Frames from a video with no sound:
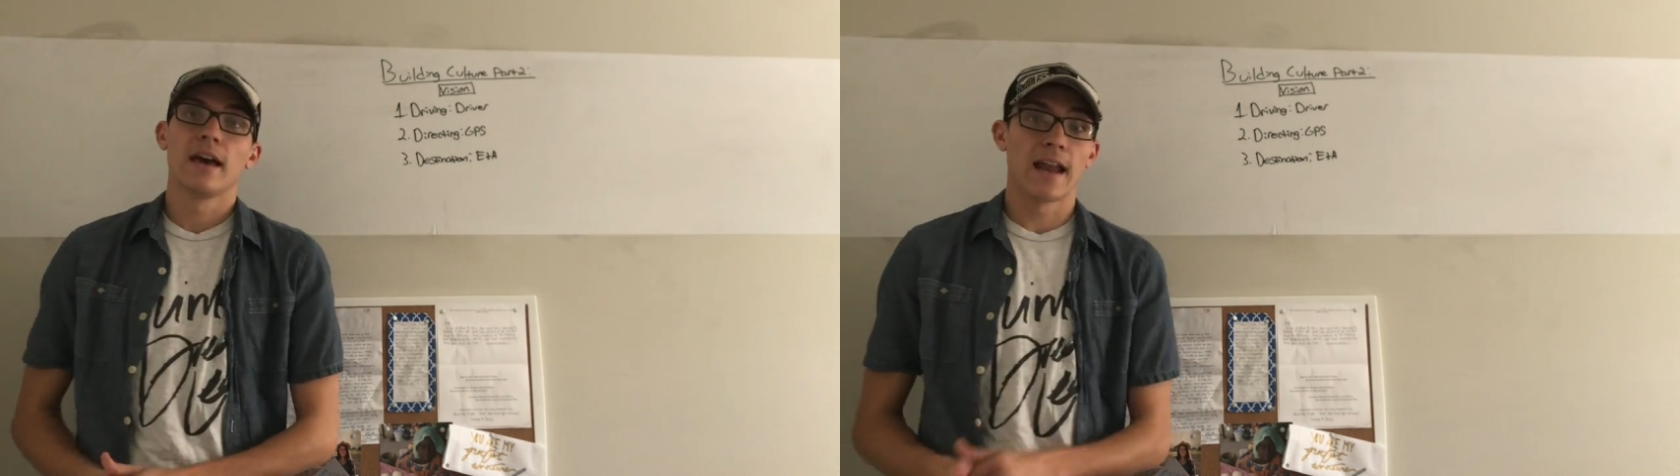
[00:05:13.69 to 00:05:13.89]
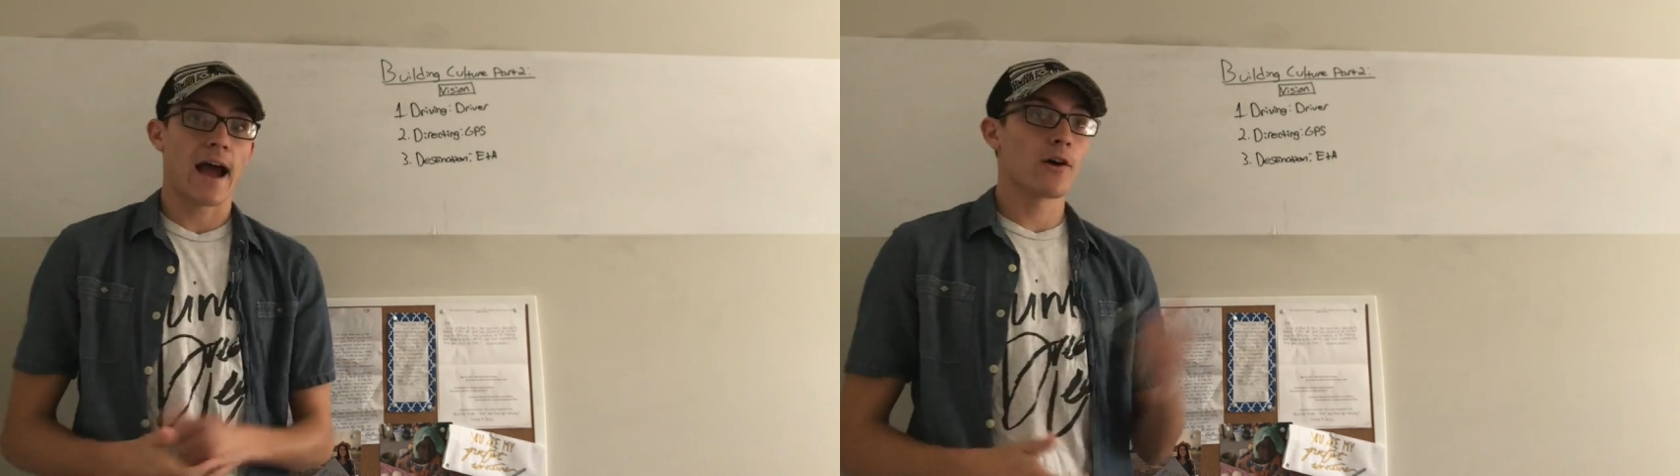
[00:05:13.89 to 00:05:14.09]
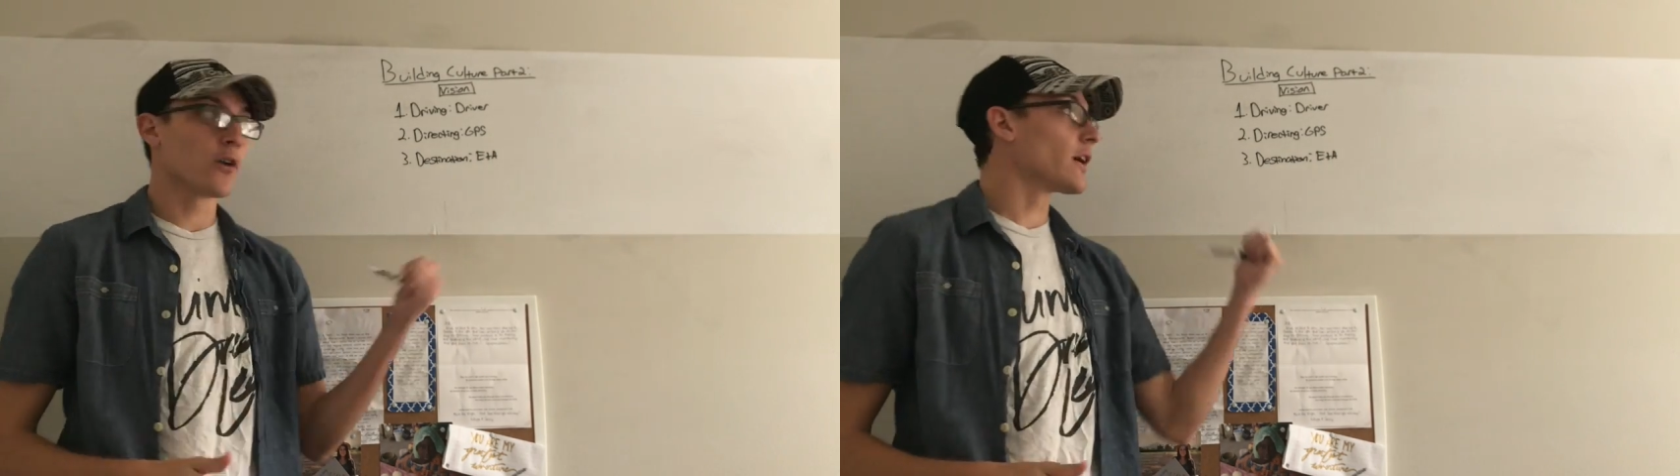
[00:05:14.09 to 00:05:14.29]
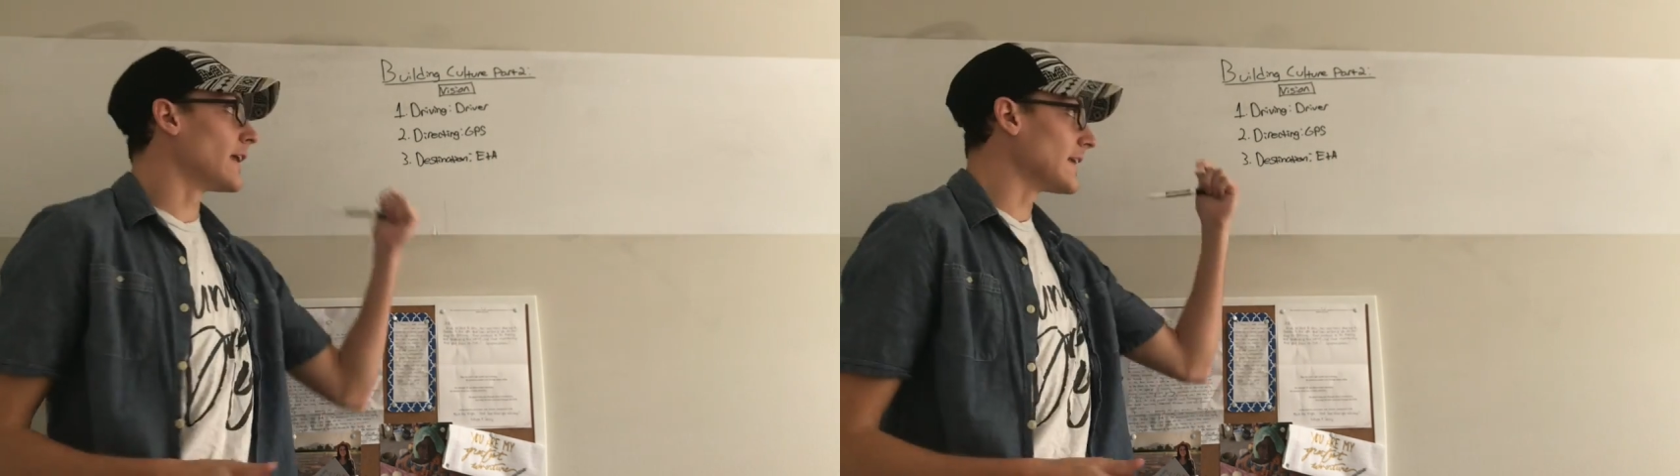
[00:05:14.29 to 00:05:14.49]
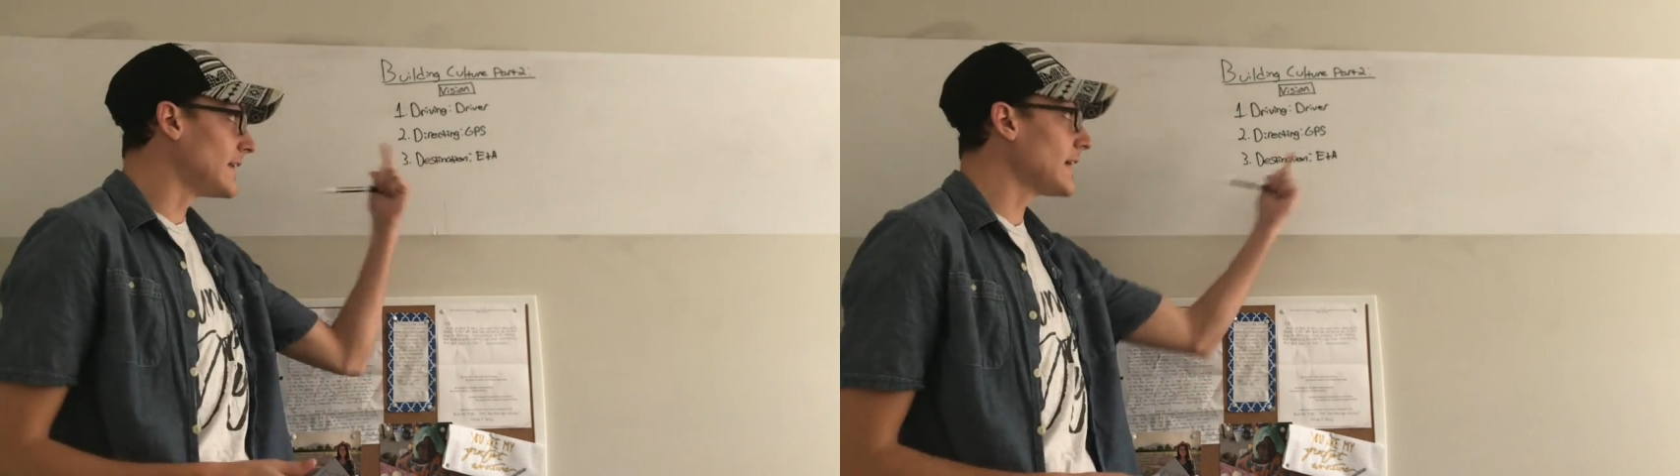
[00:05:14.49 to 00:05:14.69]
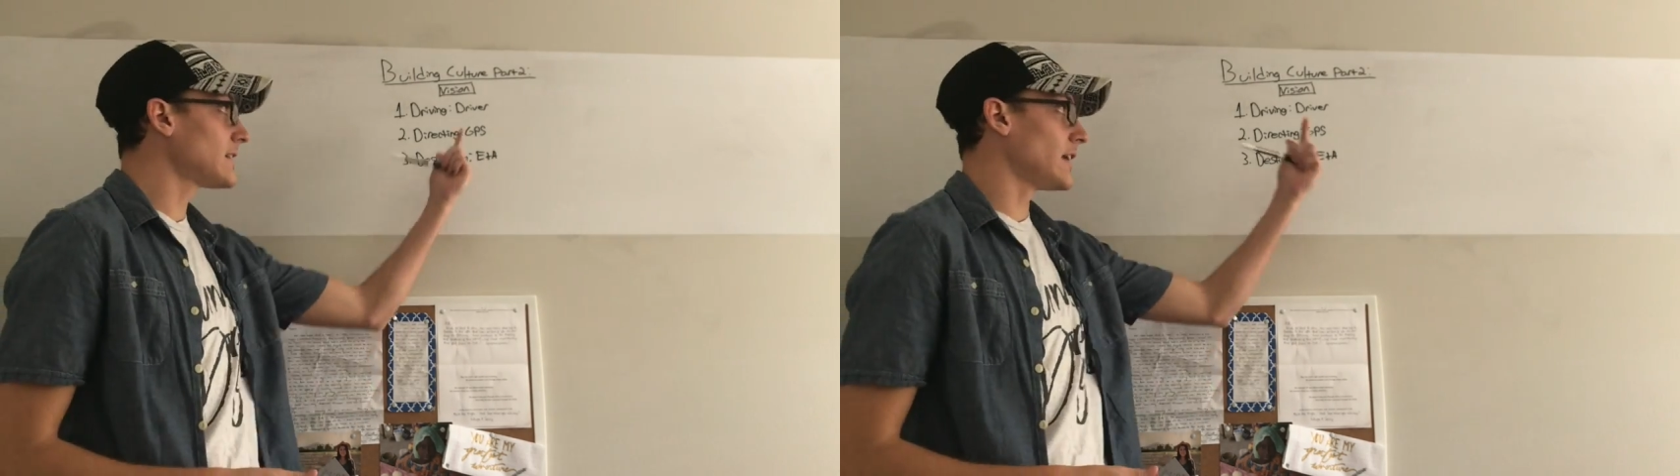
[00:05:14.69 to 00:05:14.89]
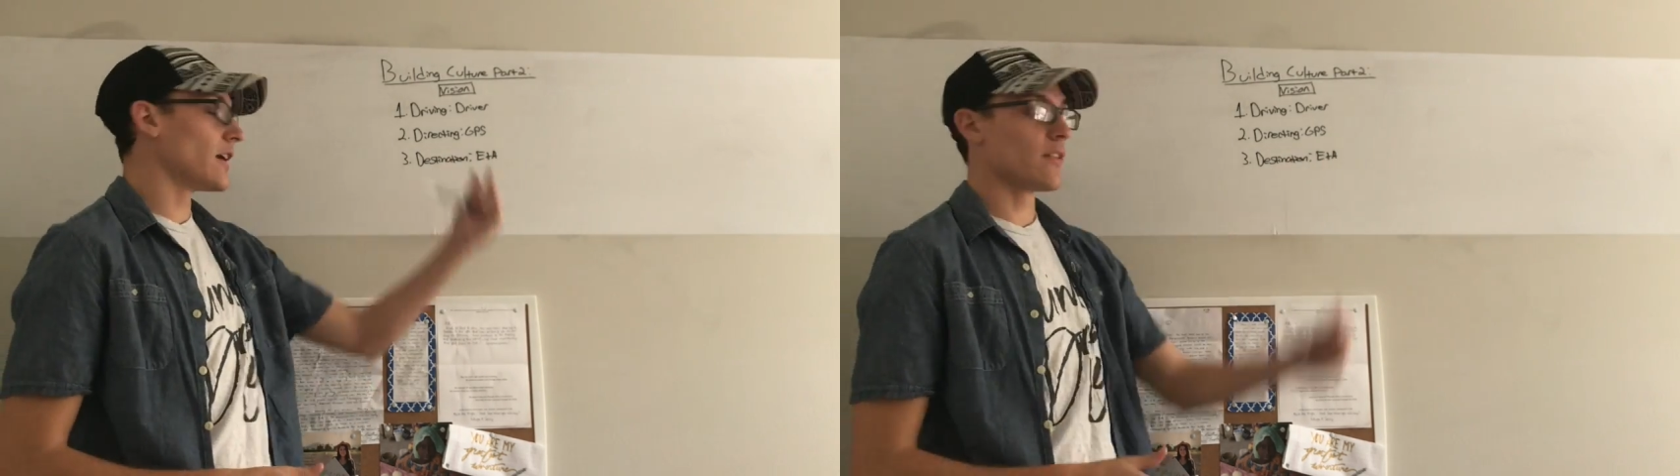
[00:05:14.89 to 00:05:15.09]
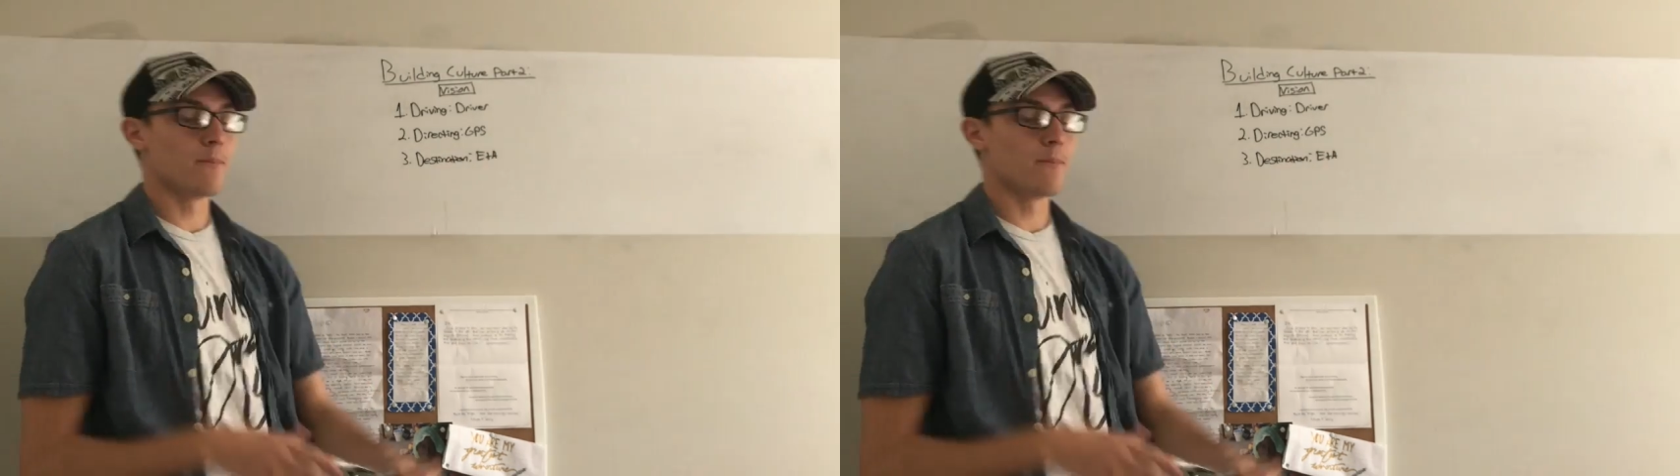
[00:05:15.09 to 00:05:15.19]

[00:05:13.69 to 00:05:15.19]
and how you're going to get there,